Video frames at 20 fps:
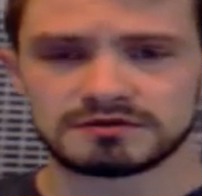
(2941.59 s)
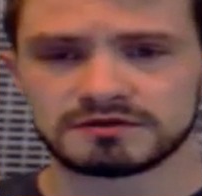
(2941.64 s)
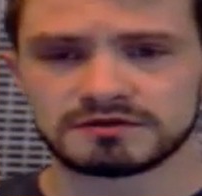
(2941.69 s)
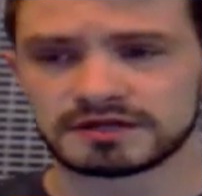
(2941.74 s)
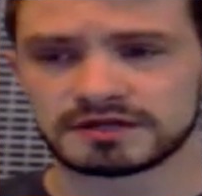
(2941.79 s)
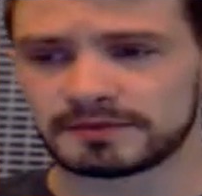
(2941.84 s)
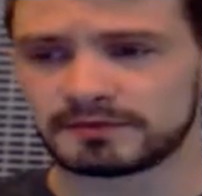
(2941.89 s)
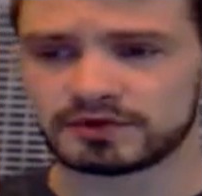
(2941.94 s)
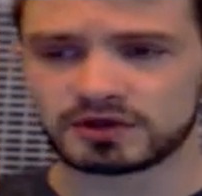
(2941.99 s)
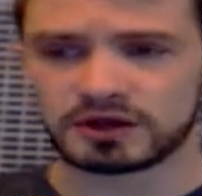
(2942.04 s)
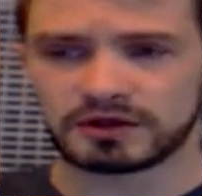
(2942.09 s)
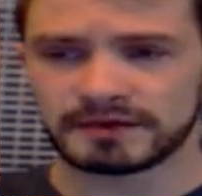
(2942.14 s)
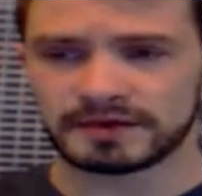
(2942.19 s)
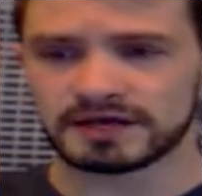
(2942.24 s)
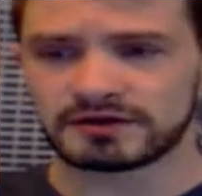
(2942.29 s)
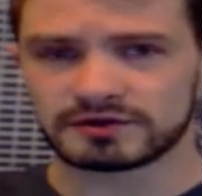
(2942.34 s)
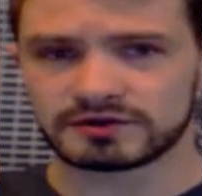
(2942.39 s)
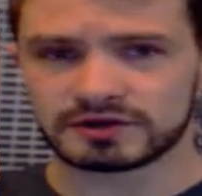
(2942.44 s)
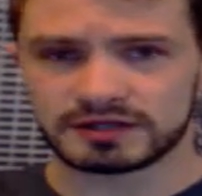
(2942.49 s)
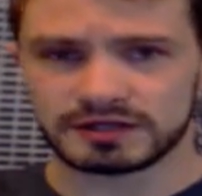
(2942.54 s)
And I put all my
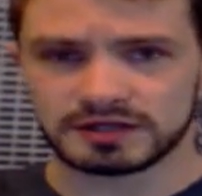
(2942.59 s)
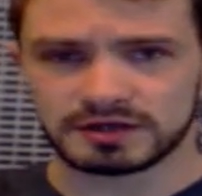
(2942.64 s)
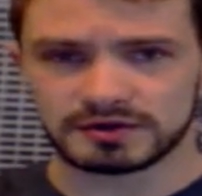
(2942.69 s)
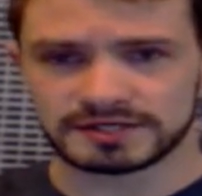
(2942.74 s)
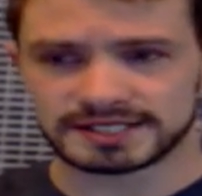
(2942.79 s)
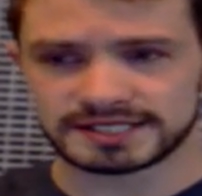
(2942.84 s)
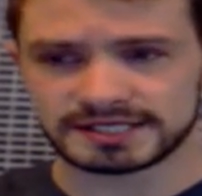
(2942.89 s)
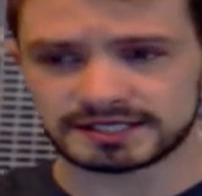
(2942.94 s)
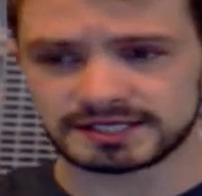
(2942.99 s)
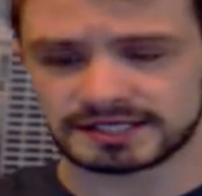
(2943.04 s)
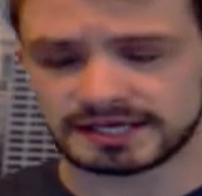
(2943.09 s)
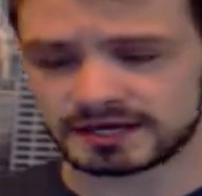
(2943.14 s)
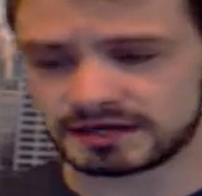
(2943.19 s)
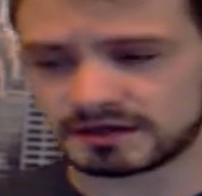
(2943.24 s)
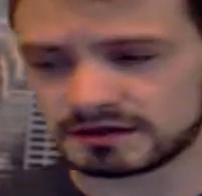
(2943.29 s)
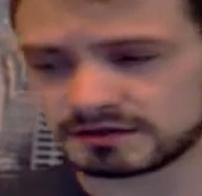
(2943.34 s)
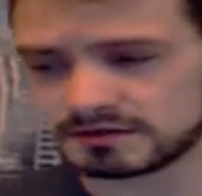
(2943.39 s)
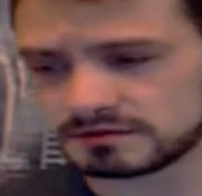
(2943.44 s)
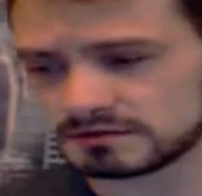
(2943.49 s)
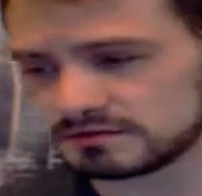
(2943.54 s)
other clothes in
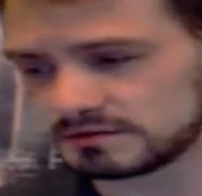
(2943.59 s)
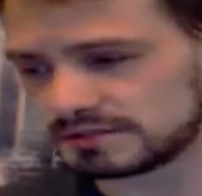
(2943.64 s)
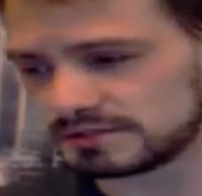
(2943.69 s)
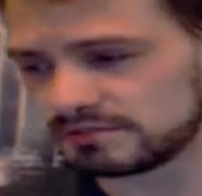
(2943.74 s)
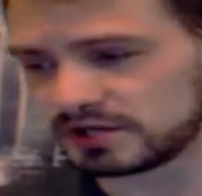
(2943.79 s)
there, a